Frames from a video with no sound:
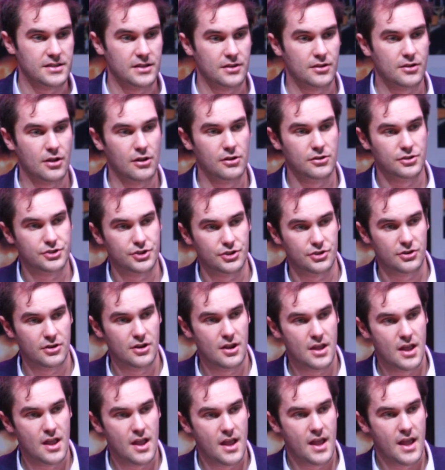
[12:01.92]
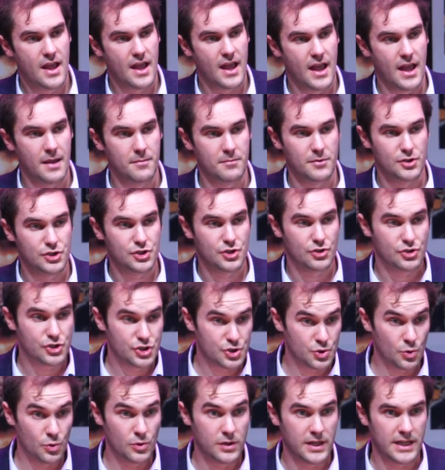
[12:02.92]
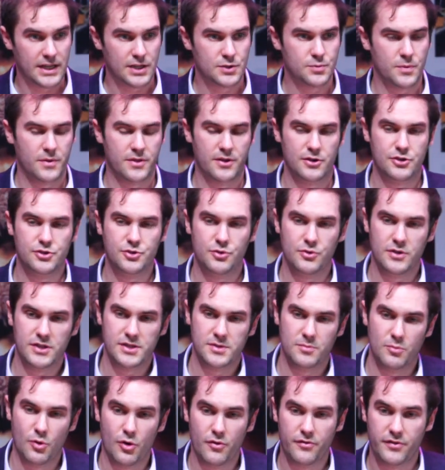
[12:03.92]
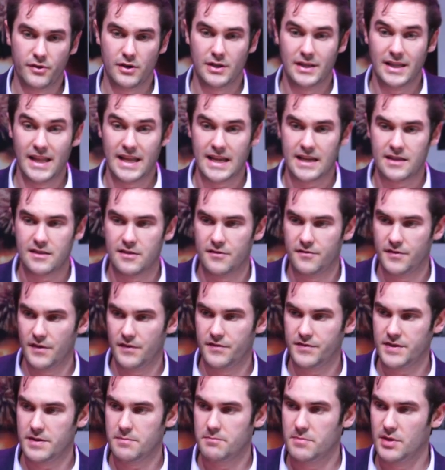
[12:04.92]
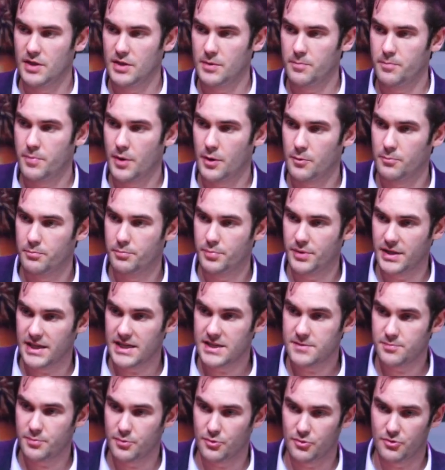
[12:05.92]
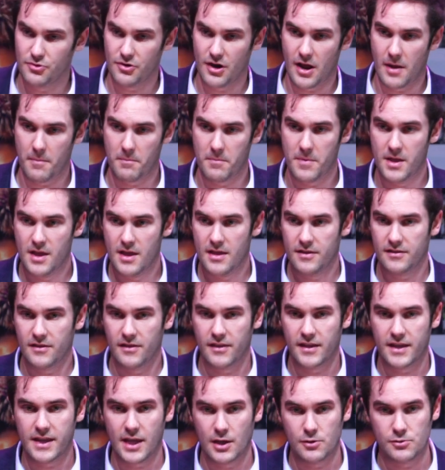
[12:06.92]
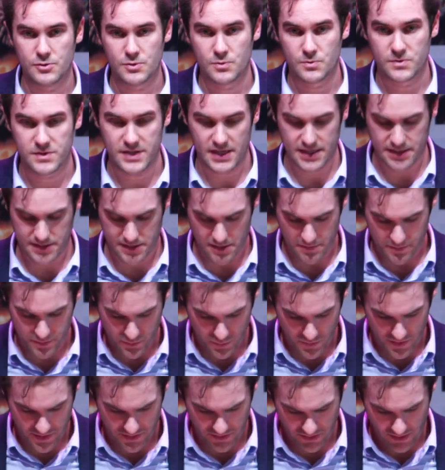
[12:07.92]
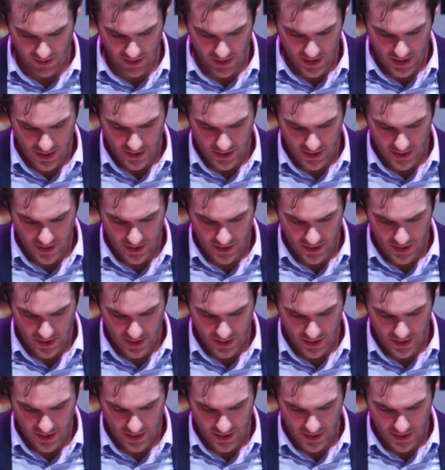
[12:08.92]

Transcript: and culture so linked with our tourism offer, like the £15 million Place programme that the council signed up with